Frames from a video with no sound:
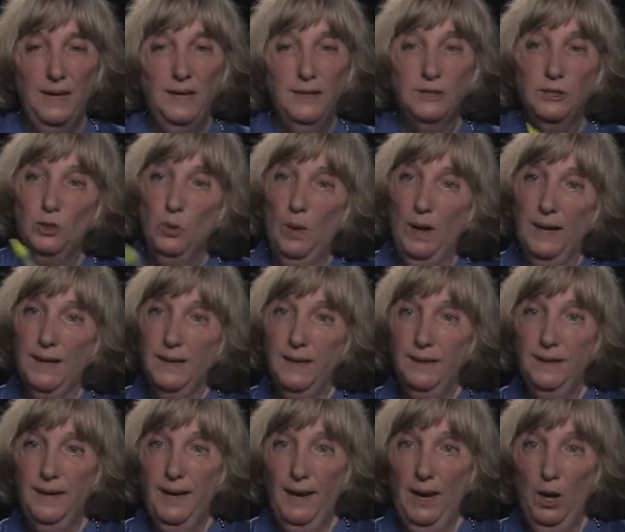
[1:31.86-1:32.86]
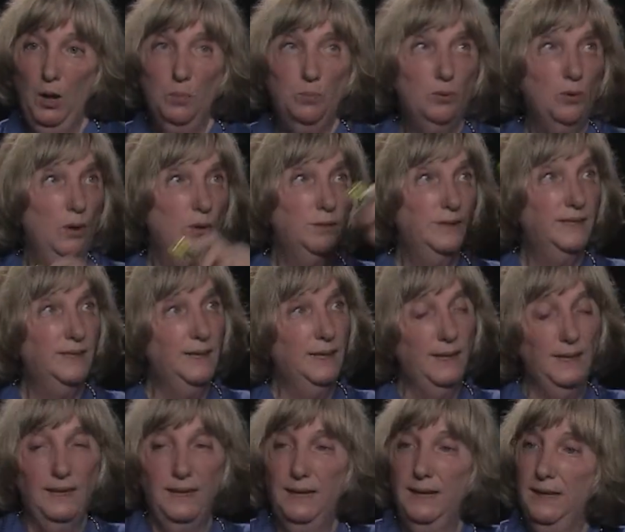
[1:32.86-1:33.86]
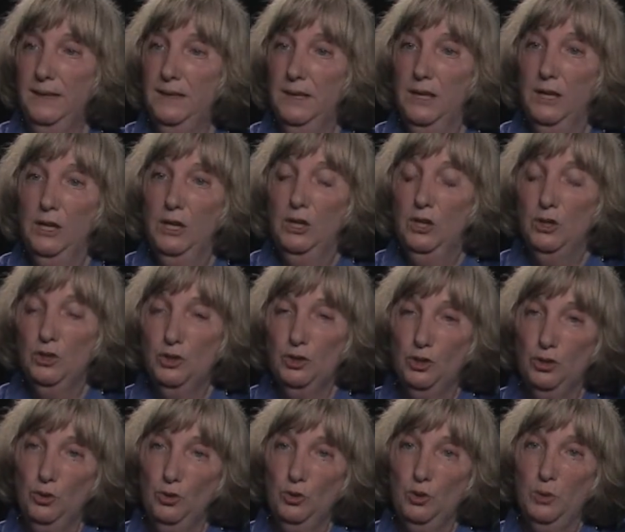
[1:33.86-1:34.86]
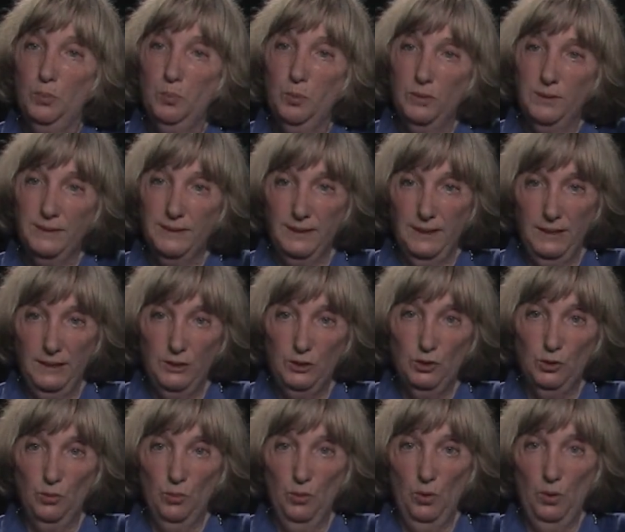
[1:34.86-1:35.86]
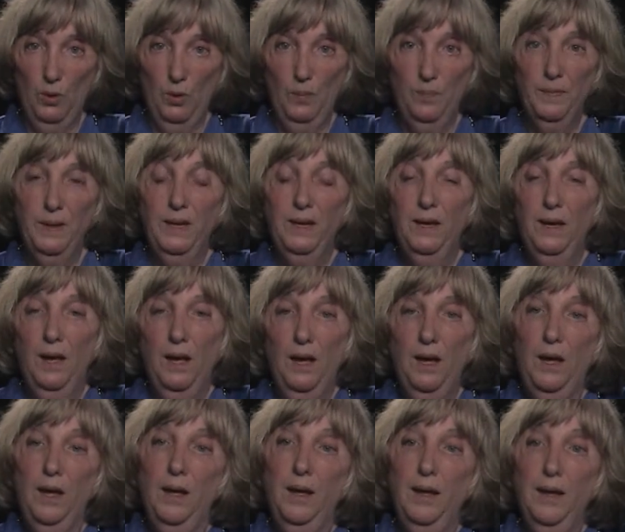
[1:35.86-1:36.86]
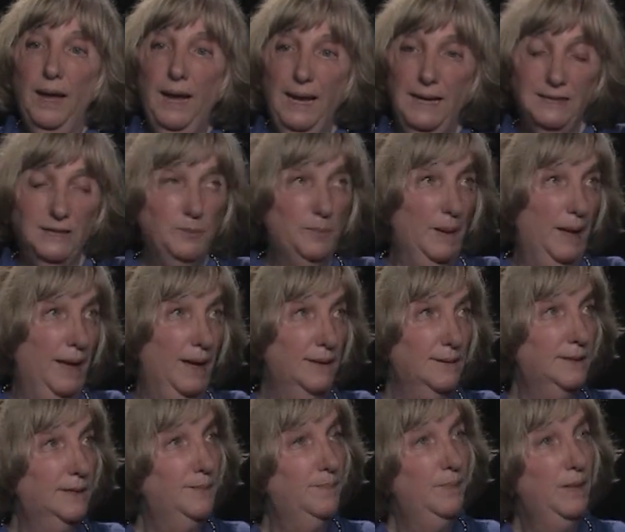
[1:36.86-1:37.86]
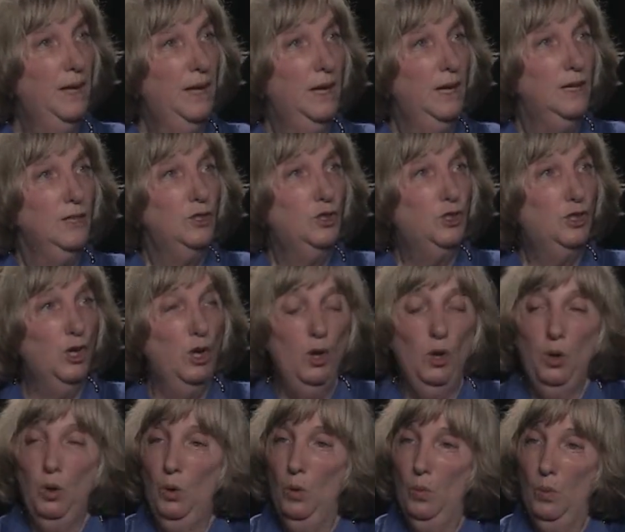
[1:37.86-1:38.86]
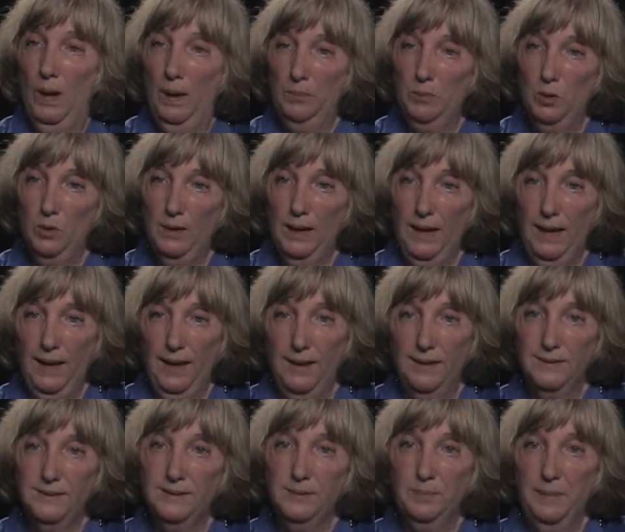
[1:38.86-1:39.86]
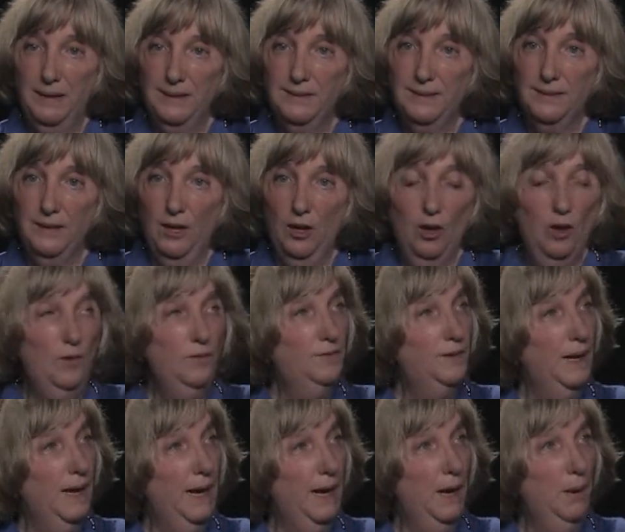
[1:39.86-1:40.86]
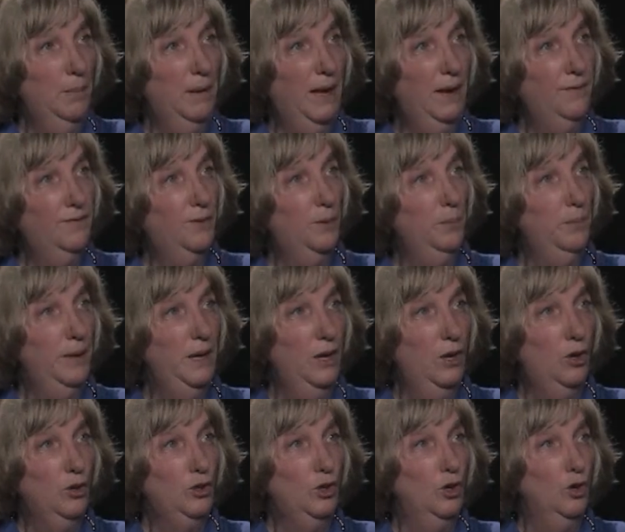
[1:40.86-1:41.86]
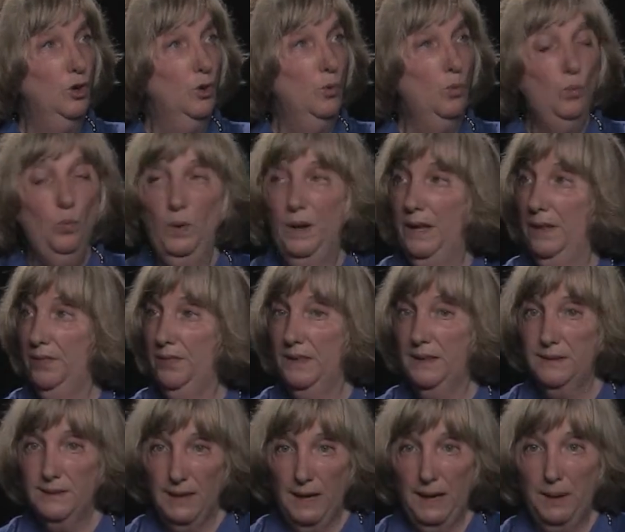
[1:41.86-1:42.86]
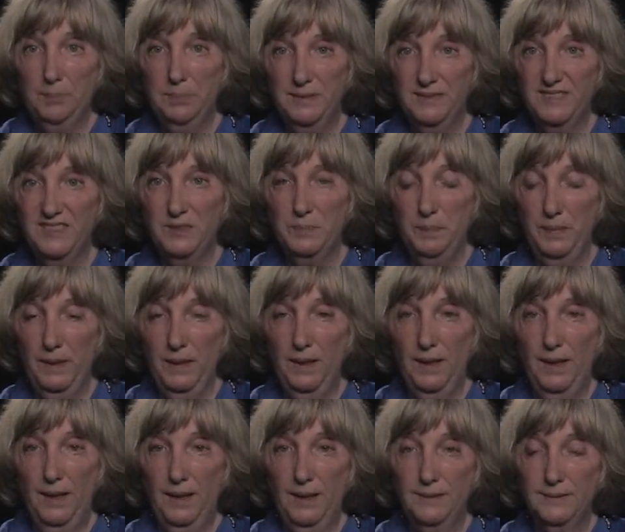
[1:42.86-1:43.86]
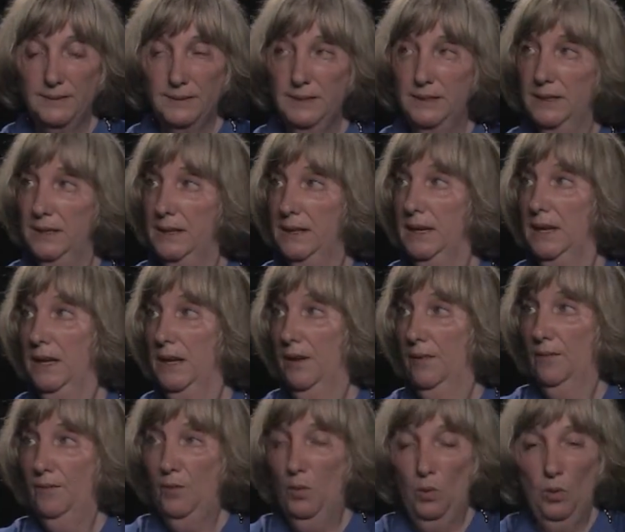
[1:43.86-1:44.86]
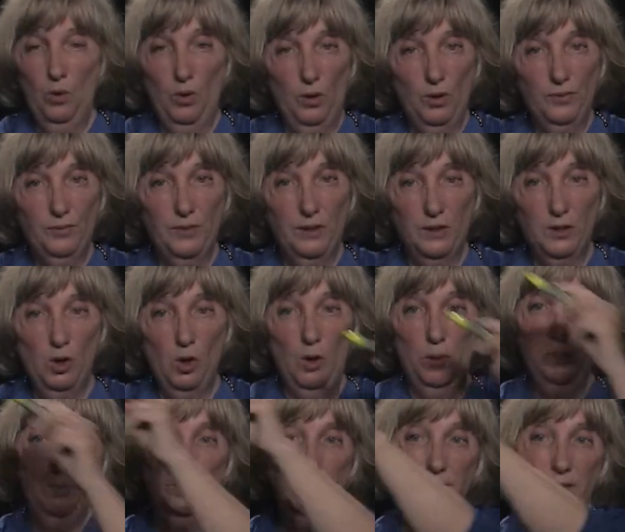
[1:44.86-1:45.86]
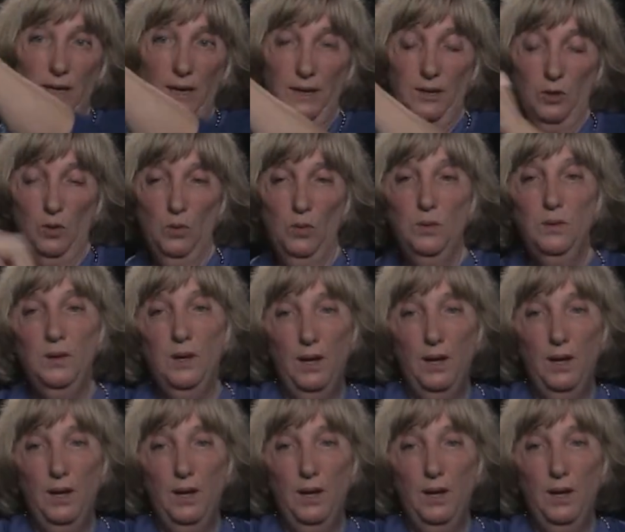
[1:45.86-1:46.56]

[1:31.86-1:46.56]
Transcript: So I can now proceed to the procedural aspects. So I'm going to ask myself, am I familiar with the type of splint for the carpal tunnel